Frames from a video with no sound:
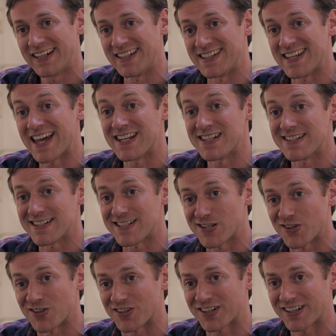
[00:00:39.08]
In the end, it
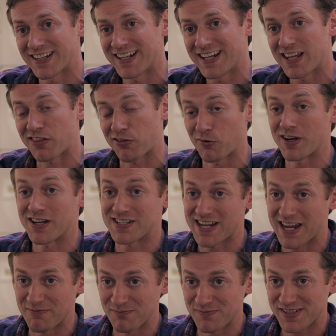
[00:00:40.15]
took three
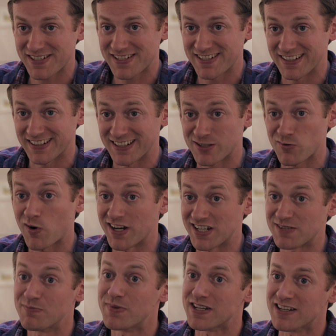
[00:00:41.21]
attempts, uh,
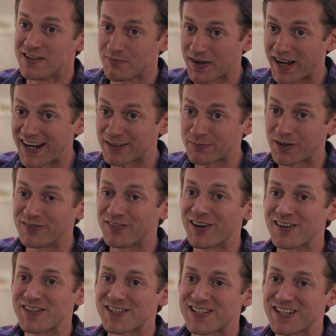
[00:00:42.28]
twice beaten back by
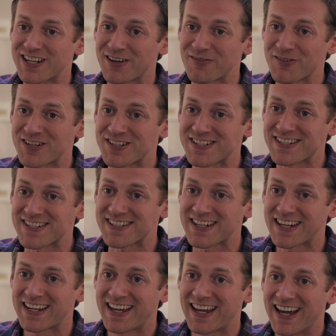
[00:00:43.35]
various uh, reasons,
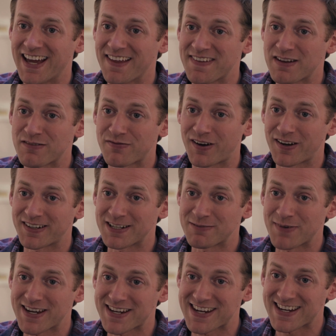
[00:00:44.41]
and then finally
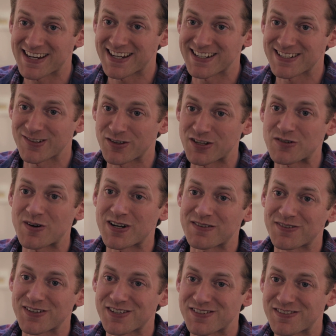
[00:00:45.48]
making it on the
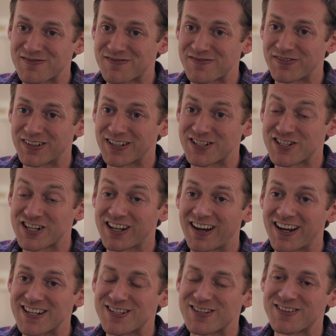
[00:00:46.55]
21st of uh,
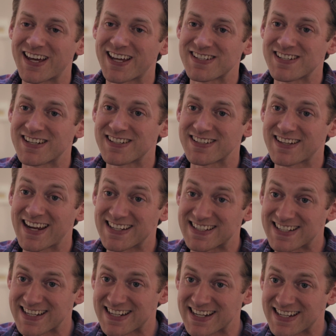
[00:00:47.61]
July
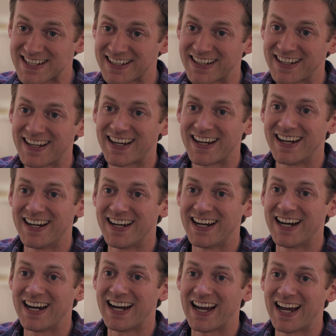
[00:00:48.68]
2018, uh,
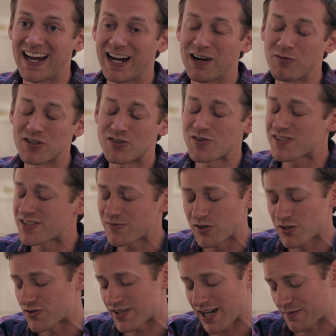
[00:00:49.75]
uh, which was
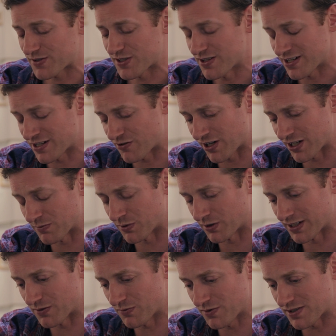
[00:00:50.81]
which was absolutely
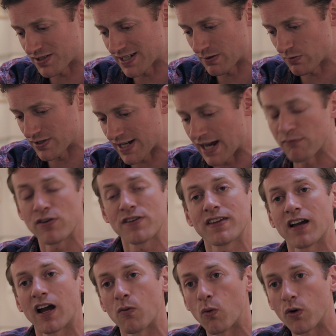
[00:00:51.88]
incredible. It was it was
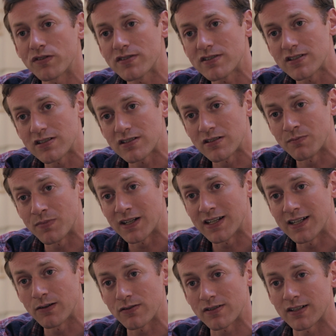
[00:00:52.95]
everything I wanted it to
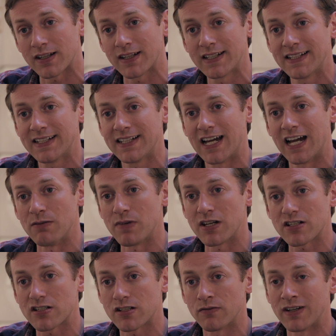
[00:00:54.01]
be. It was a, a
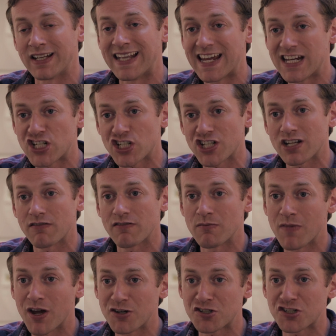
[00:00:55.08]
mixture of elation, of
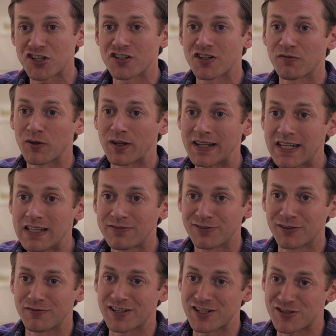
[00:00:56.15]
emotion, of
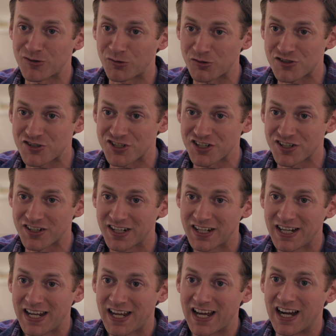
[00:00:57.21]
relief, of exhaustion,
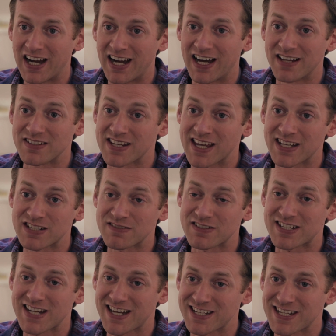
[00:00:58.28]
uh, and the end of
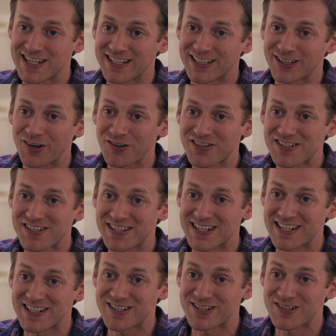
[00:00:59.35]
a 10-year
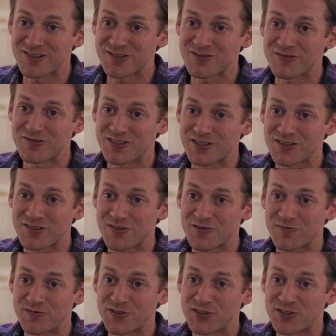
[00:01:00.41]
odyssey to to